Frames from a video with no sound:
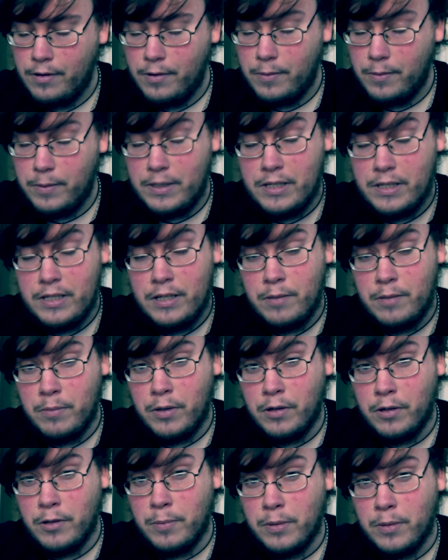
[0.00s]
We'd seen
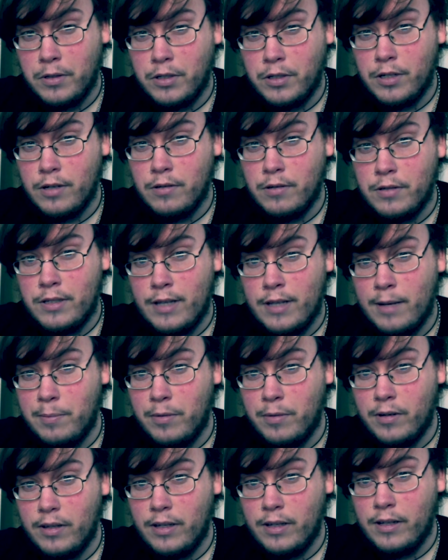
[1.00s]
multiple shows
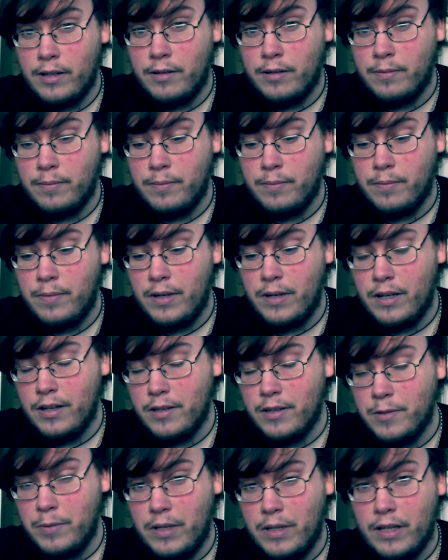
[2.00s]
separately
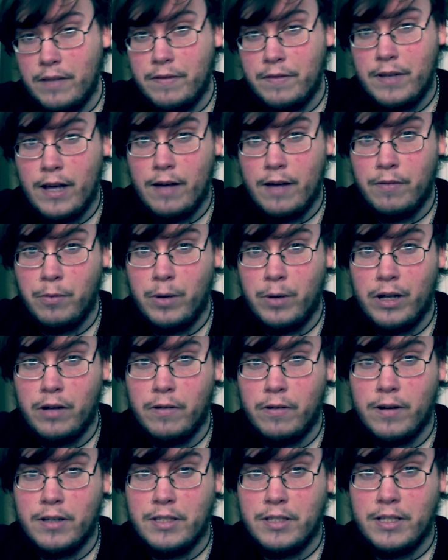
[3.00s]
because we lived halfway
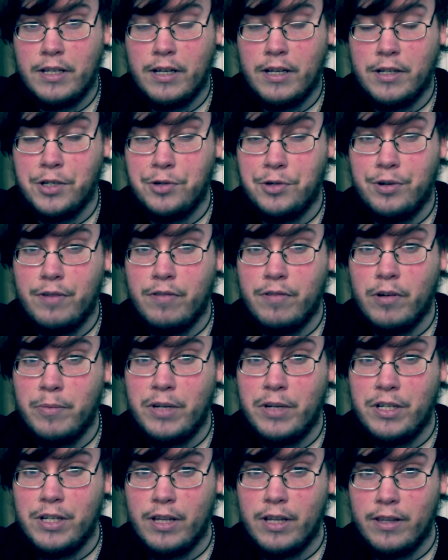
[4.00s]
across the country from
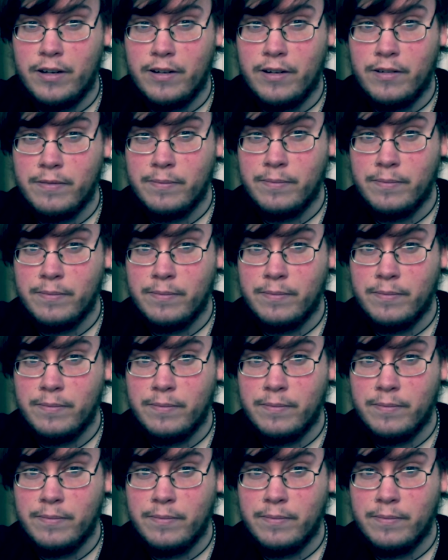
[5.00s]
each other.